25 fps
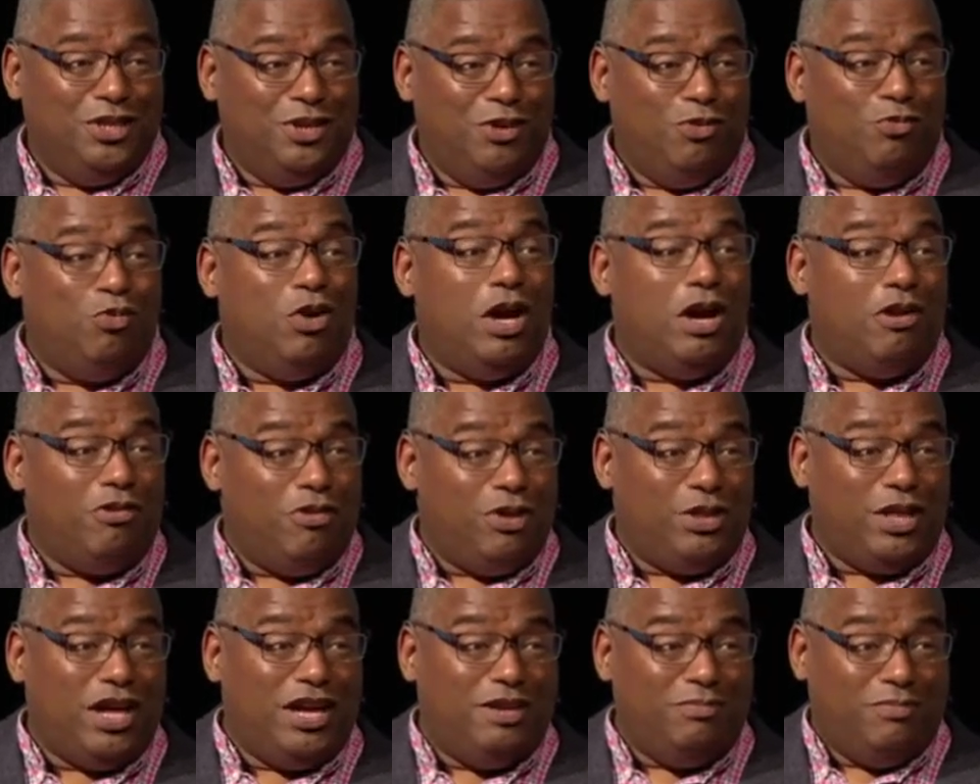where are
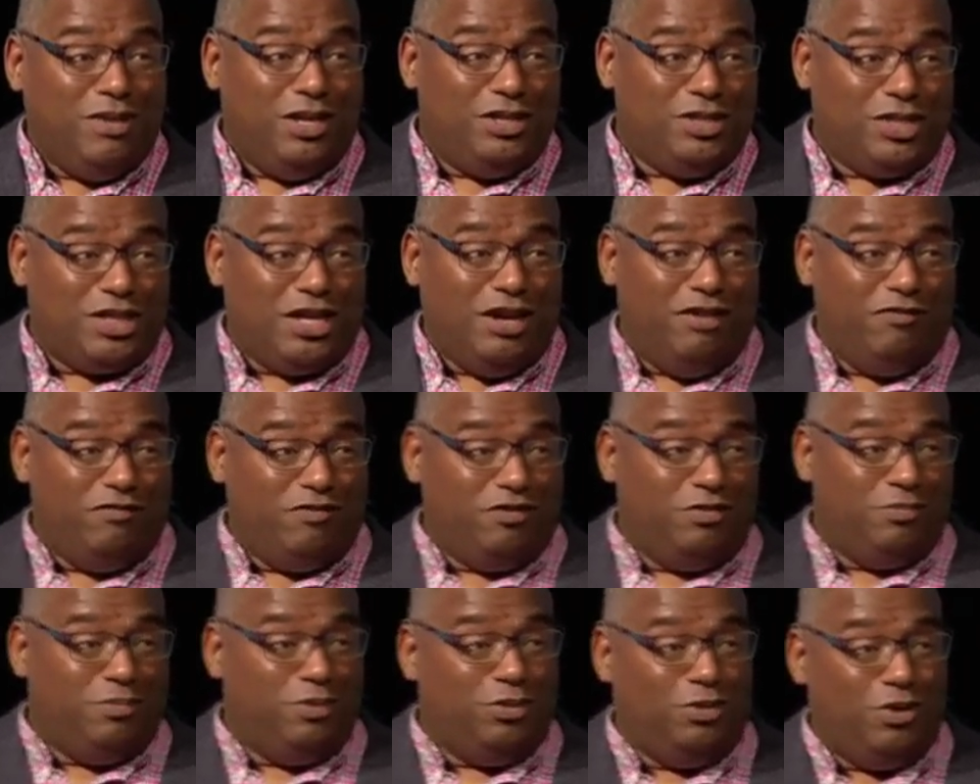they most
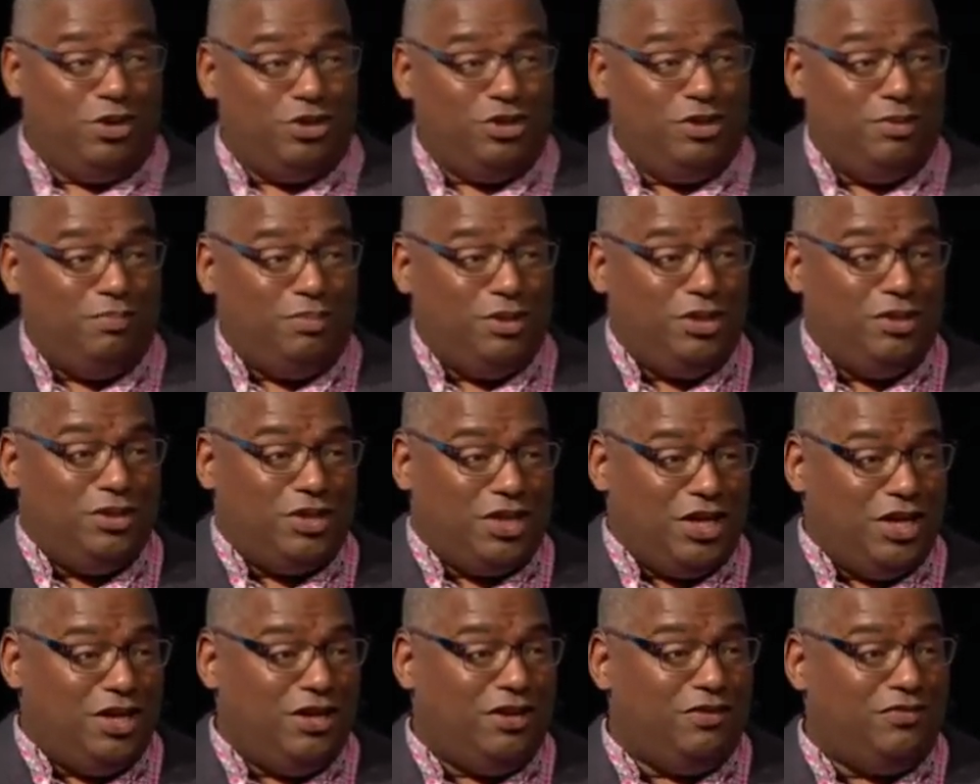comfortable, on the blue
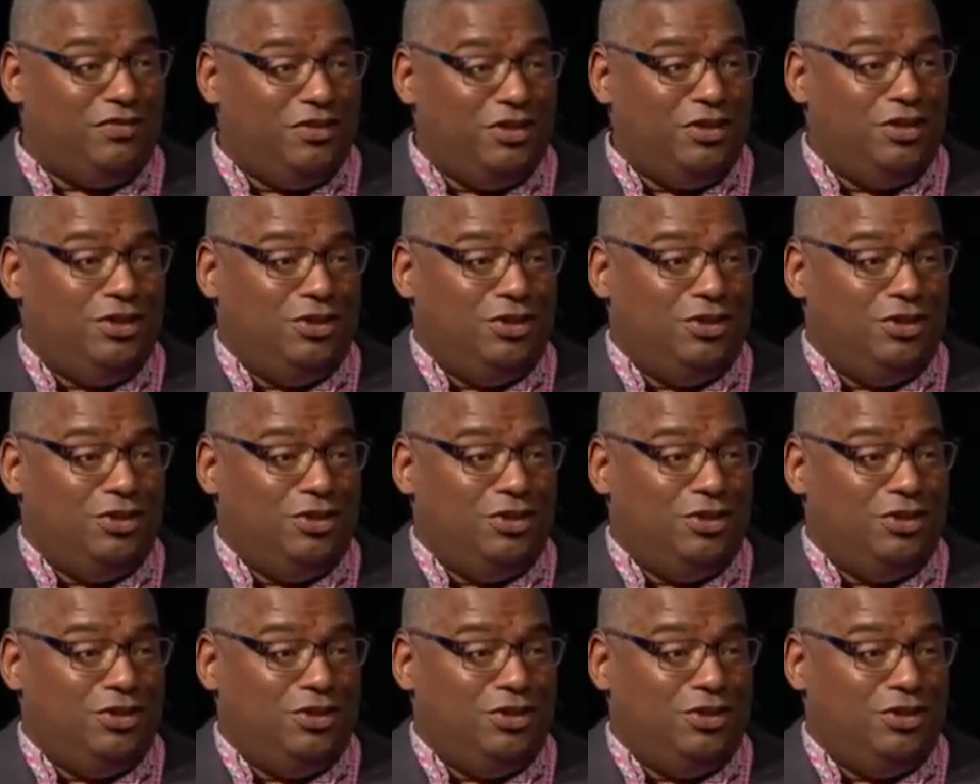curve